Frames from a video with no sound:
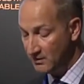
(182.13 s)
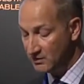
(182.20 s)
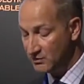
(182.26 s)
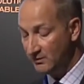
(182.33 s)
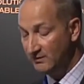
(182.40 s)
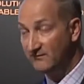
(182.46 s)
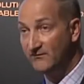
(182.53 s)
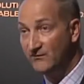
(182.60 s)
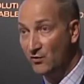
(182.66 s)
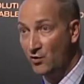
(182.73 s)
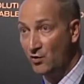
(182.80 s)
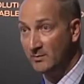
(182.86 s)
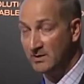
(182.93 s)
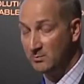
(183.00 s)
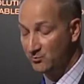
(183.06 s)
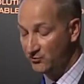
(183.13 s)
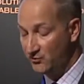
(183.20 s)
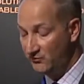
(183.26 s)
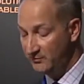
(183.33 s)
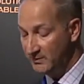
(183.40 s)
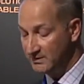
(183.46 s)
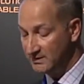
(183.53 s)
to inform
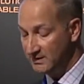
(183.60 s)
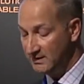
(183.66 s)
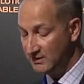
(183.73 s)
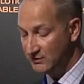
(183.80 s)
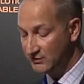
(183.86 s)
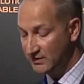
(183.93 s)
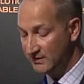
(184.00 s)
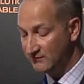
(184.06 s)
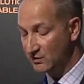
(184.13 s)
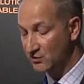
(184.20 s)
improvement initiatives